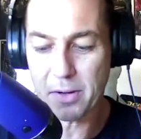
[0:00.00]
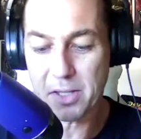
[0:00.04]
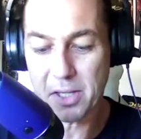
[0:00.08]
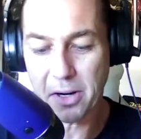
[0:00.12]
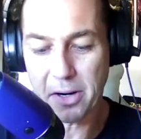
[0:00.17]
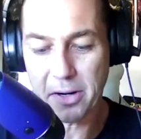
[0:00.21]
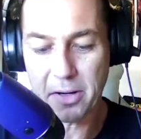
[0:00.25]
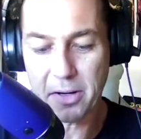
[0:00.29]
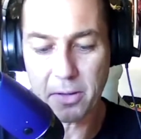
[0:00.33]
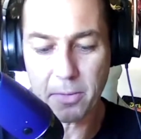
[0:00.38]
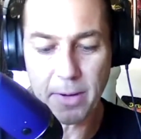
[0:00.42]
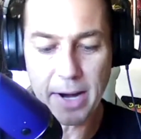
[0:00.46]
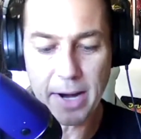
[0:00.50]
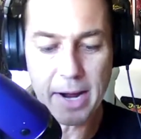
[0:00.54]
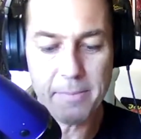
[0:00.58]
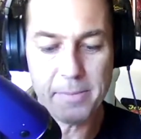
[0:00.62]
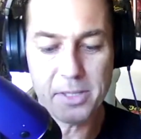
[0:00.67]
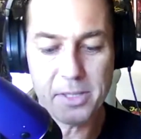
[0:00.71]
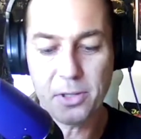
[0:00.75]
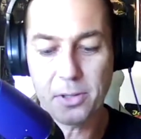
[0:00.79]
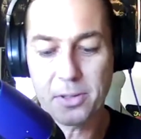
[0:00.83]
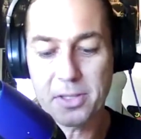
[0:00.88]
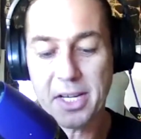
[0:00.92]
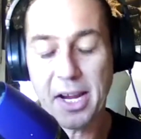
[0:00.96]
Turn It Around,
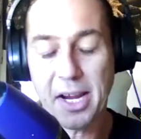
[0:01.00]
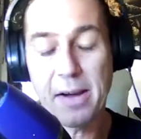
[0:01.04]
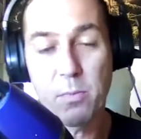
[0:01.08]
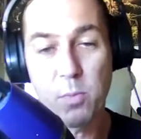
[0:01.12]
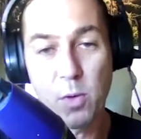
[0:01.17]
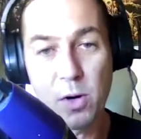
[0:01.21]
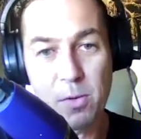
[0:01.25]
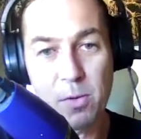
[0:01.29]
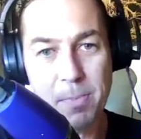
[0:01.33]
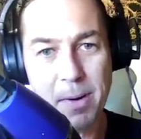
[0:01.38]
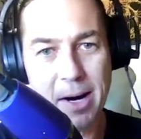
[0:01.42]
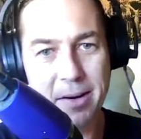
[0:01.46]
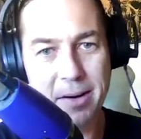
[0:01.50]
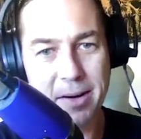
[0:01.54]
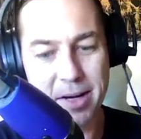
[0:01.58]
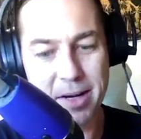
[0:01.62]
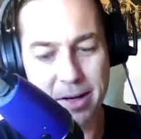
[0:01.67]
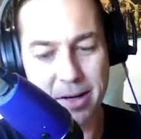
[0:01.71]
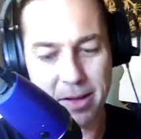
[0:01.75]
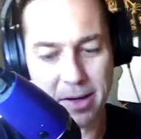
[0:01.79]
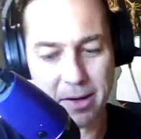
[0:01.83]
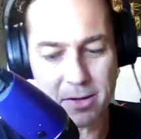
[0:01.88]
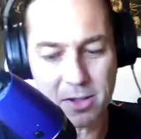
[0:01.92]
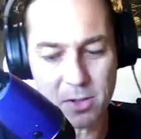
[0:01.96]
but you also had Will Putney
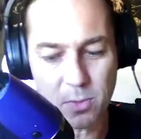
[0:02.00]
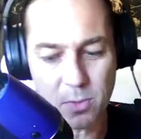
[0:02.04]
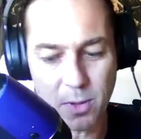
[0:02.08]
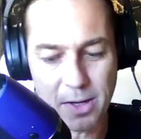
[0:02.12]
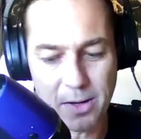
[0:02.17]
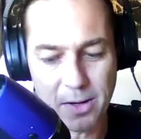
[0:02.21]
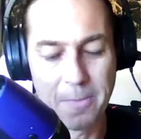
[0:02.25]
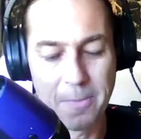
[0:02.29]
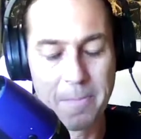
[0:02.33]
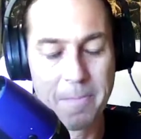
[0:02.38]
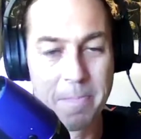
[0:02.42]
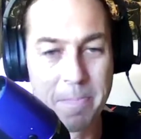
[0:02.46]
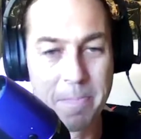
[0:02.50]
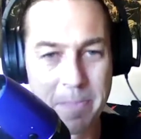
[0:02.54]
in there as well.